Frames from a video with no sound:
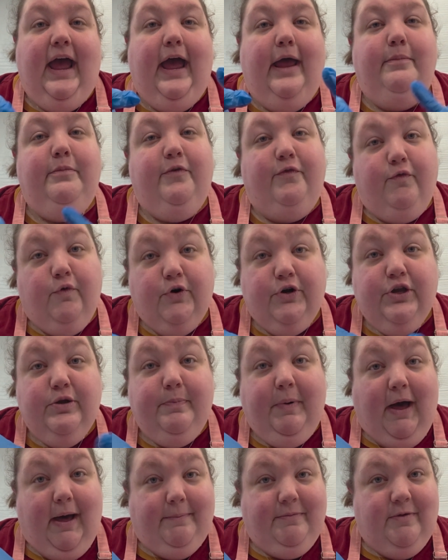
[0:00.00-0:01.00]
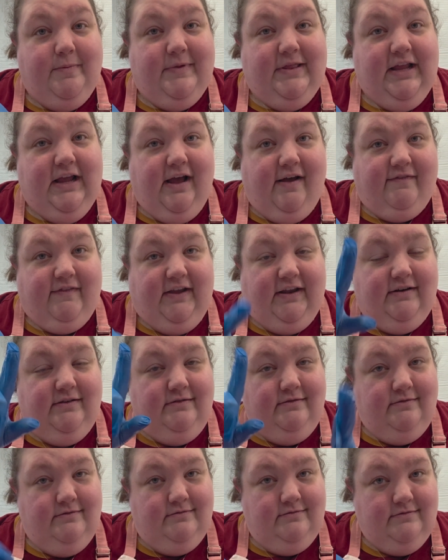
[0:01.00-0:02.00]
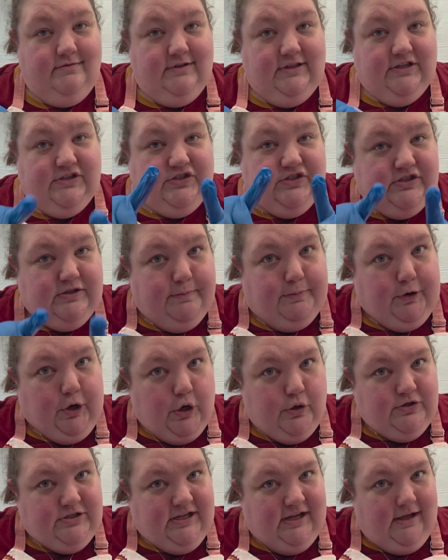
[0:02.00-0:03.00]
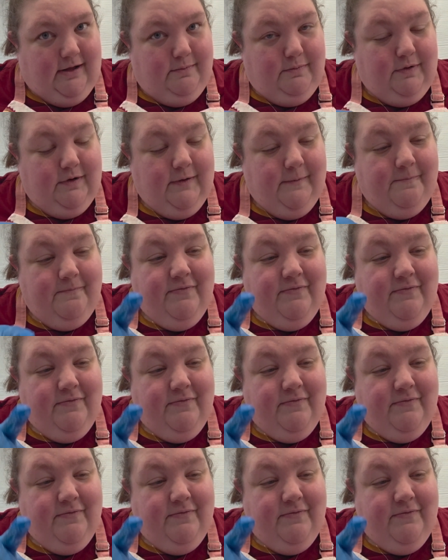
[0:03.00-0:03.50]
And before you pop them in the oven, this is the pro tip.